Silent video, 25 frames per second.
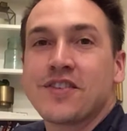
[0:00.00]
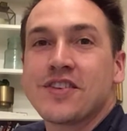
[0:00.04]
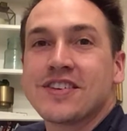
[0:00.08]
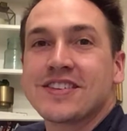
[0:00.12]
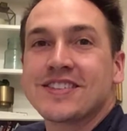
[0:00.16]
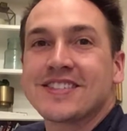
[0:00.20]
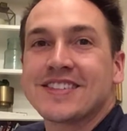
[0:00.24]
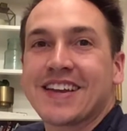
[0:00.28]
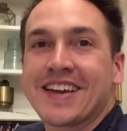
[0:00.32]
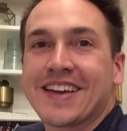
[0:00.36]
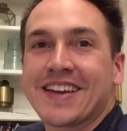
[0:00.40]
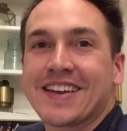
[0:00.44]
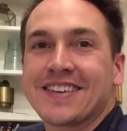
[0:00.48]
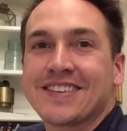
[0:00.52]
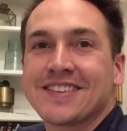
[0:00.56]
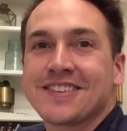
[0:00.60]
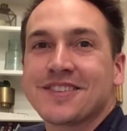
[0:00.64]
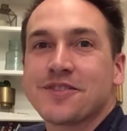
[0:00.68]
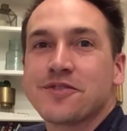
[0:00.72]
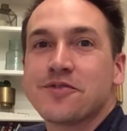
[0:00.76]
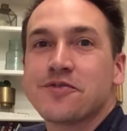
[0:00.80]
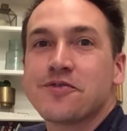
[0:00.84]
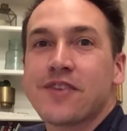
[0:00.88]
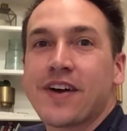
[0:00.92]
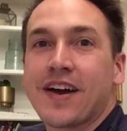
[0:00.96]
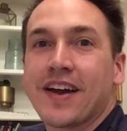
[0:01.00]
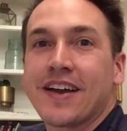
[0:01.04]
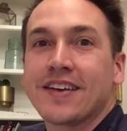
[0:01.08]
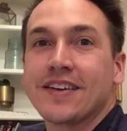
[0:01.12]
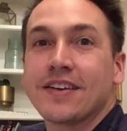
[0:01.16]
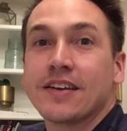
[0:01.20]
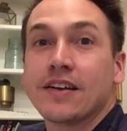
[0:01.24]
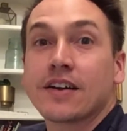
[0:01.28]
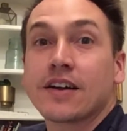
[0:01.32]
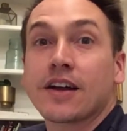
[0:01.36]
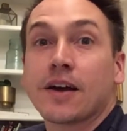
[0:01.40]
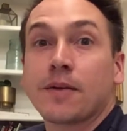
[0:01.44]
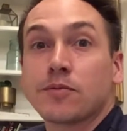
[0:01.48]
you a second to find
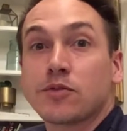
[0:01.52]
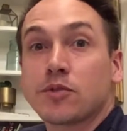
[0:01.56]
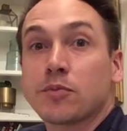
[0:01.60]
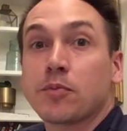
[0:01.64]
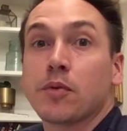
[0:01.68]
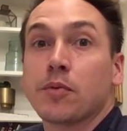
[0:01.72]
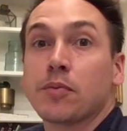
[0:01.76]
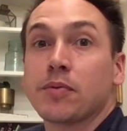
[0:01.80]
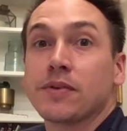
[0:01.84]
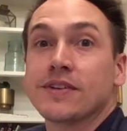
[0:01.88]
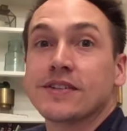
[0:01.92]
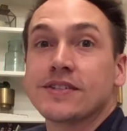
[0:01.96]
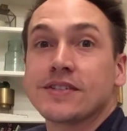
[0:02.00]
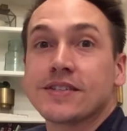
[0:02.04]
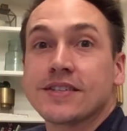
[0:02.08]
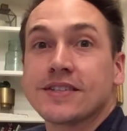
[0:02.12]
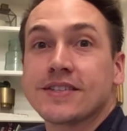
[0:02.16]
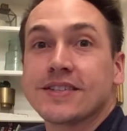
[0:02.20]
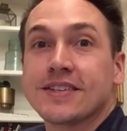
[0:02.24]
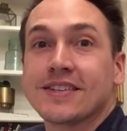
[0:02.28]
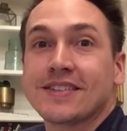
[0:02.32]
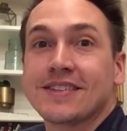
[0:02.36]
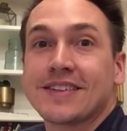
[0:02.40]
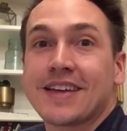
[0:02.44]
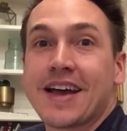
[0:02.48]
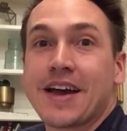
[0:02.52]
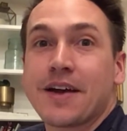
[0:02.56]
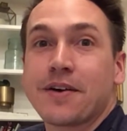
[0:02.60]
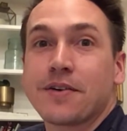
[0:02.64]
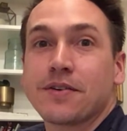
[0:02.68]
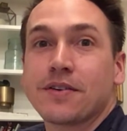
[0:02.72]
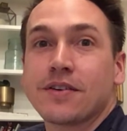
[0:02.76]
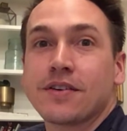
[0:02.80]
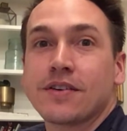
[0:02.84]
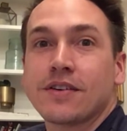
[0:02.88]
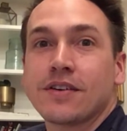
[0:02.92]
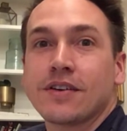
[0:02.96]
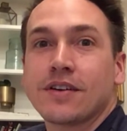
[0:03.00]
a comfortable place to sit down.